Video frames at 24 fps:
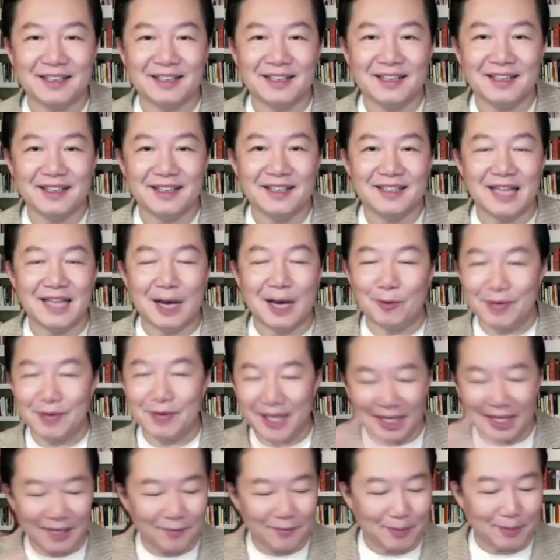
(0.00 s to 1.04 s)
Now we
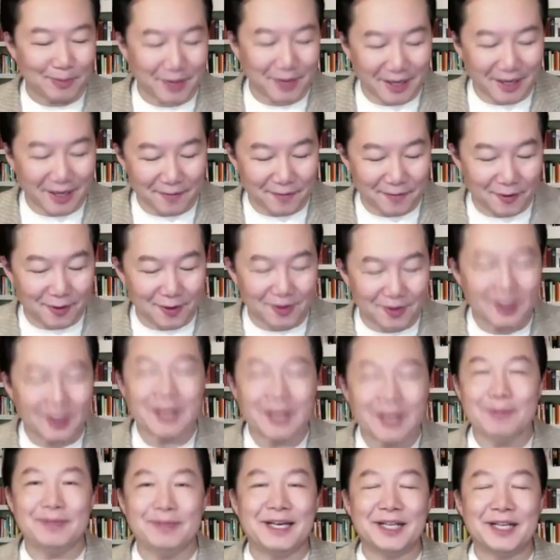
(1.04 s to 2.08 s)
can even bring it further,
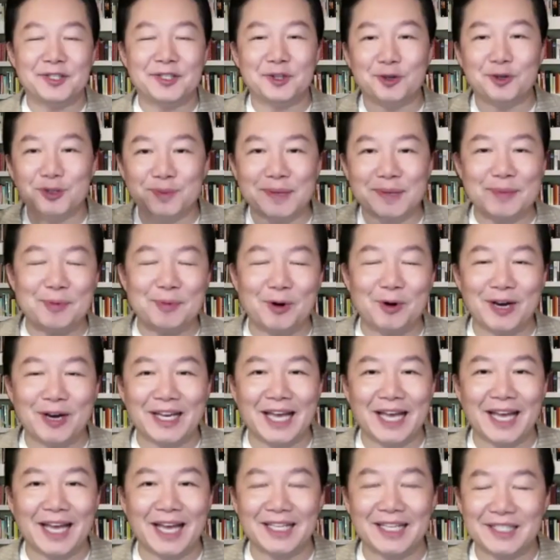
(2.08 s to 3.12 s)
because those people,
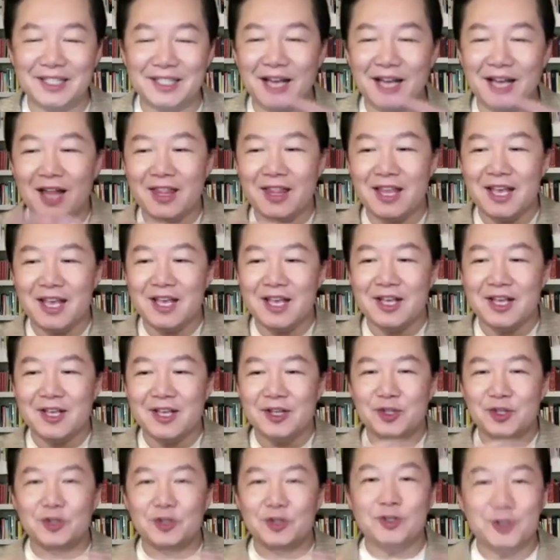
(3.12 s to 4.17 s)
again, it's not
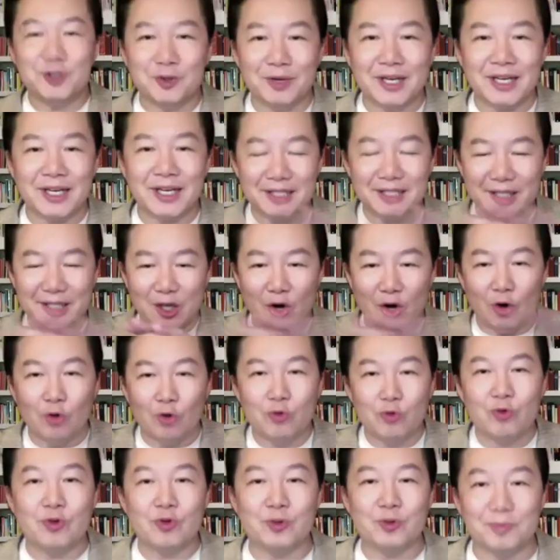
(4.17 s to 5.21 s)
you doing it, it's the whole
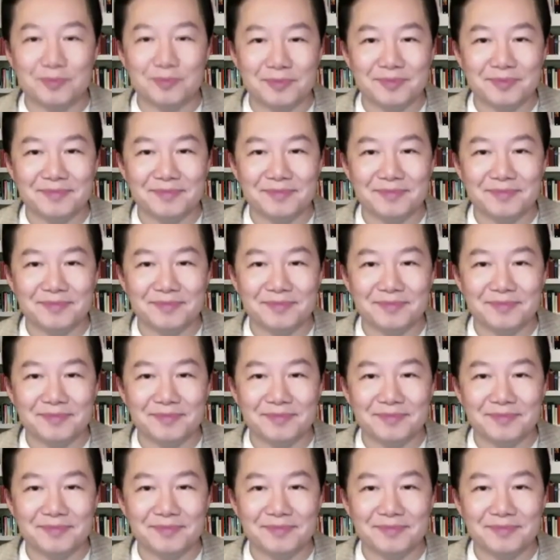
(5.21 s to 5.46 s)
group.